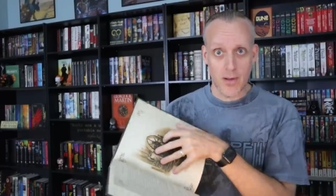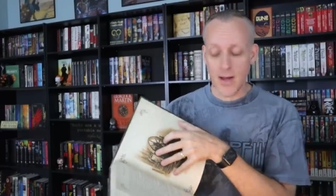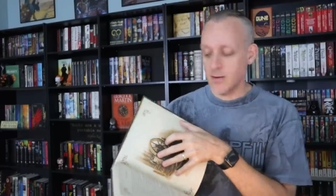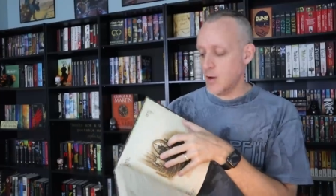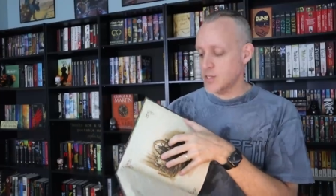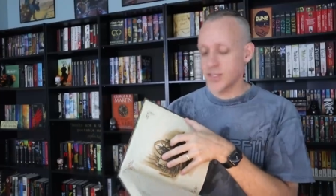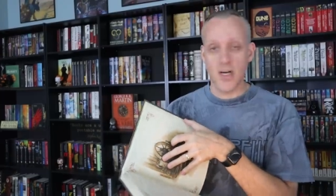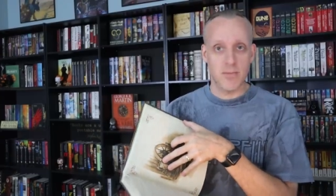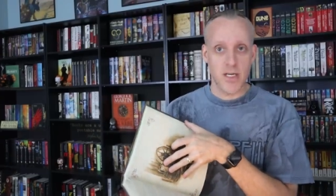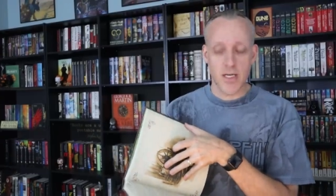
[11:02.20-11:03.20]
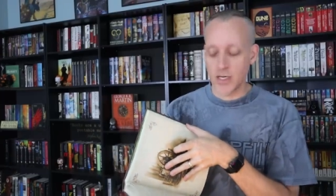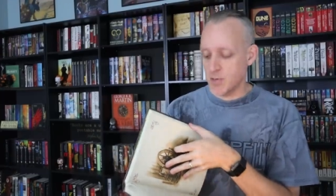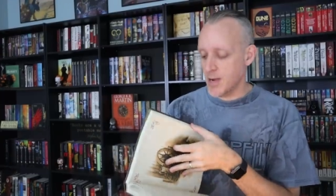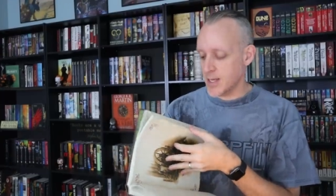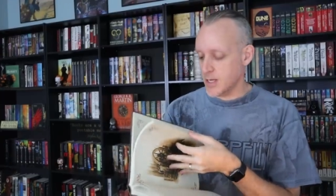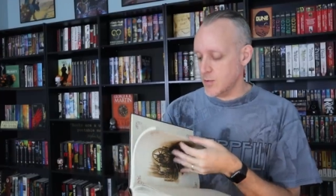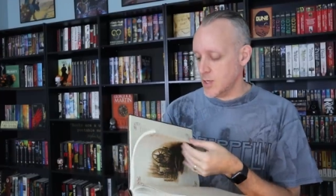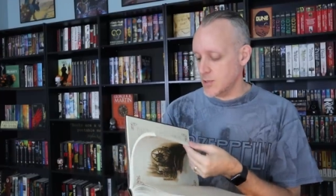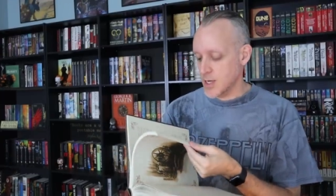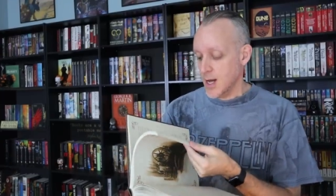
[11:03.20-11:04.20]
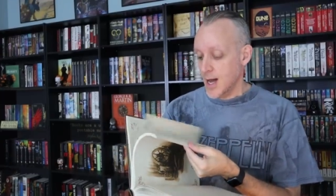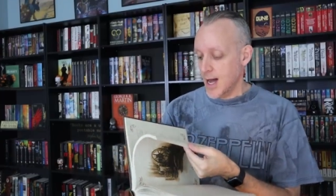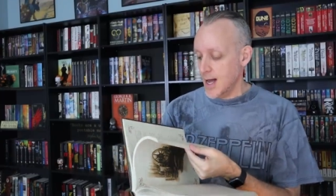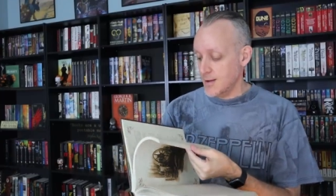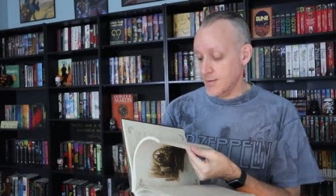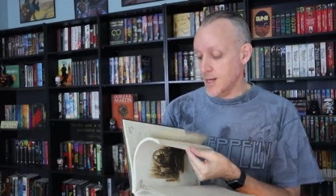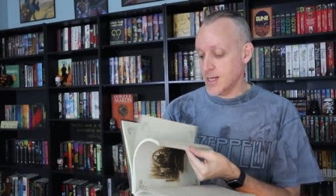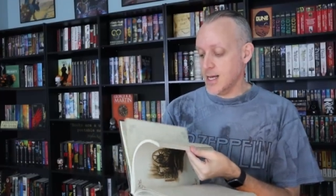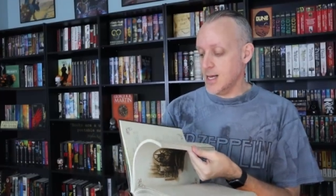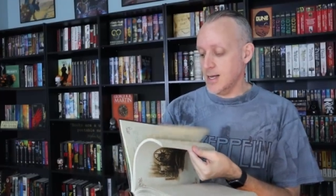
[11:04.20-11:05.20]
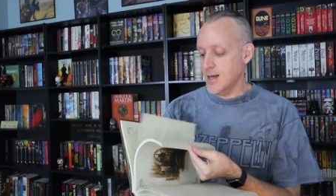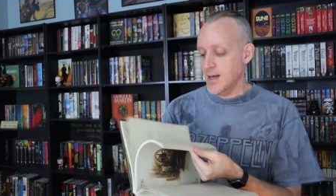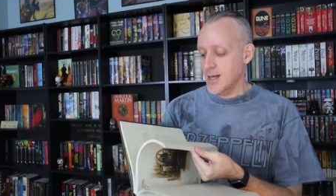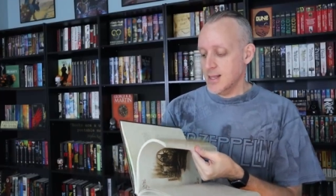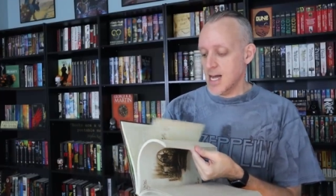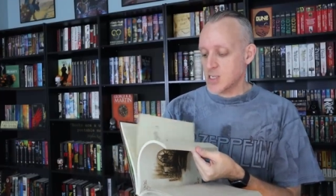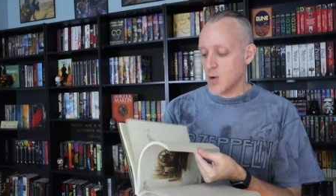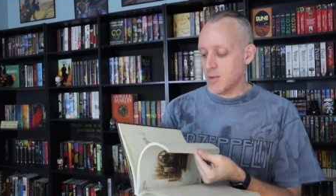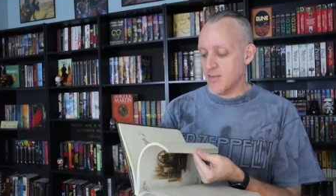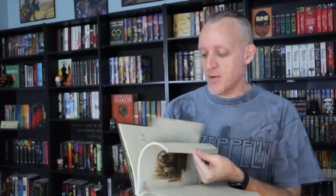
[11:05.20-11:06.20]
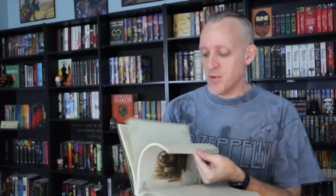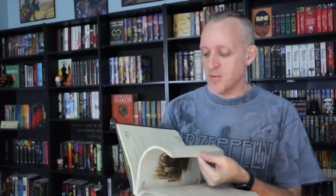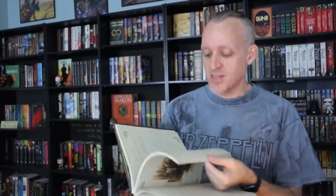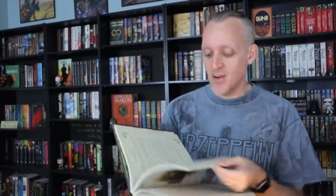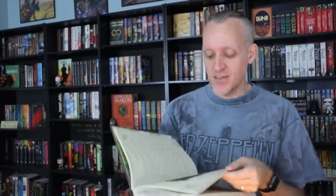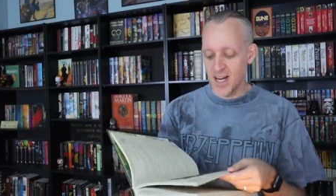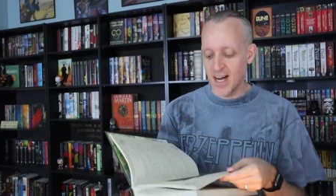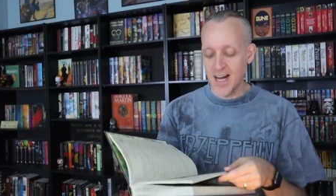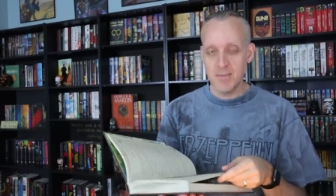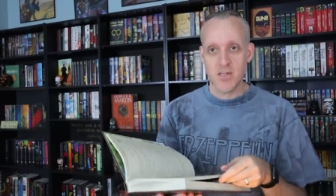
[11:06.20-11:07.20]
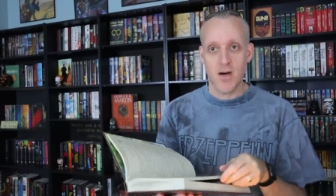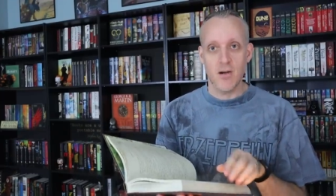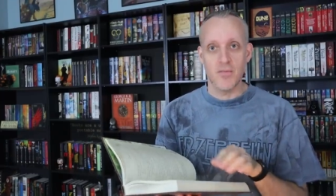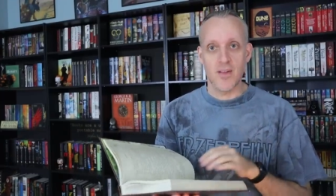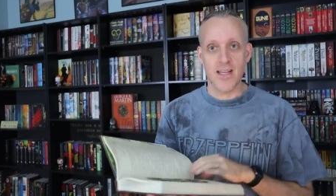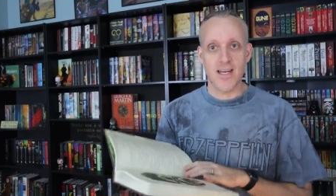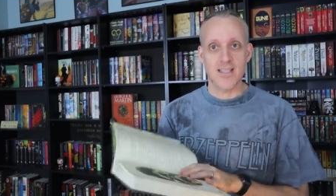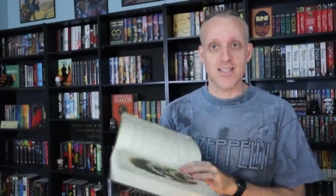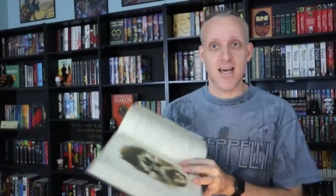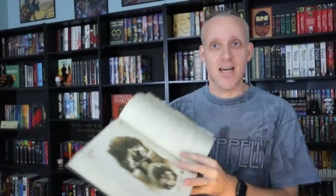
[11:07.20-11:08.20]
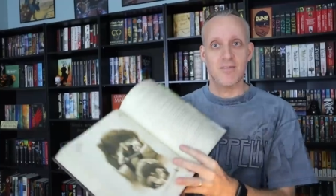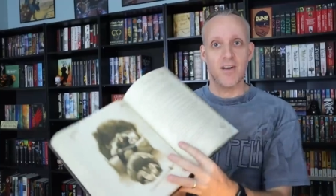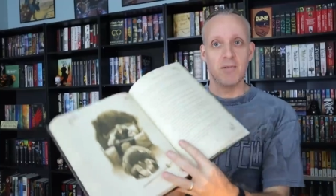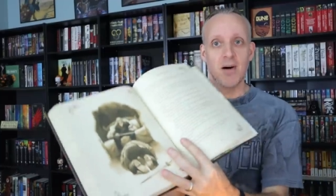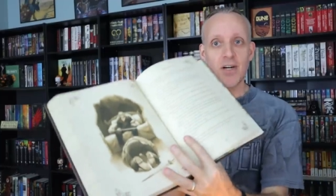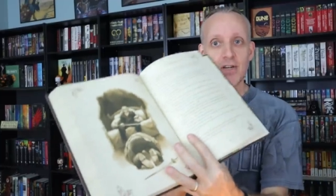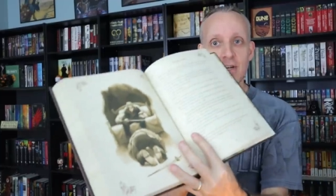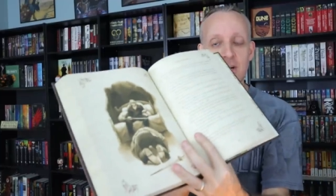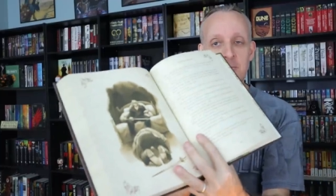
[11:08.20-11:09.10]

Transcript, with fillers: but I, you know, I was a dumb teenager back then. Who knows? Uh, again, that's one of my favorite movies of all time, so I don't feel like that's saying very much.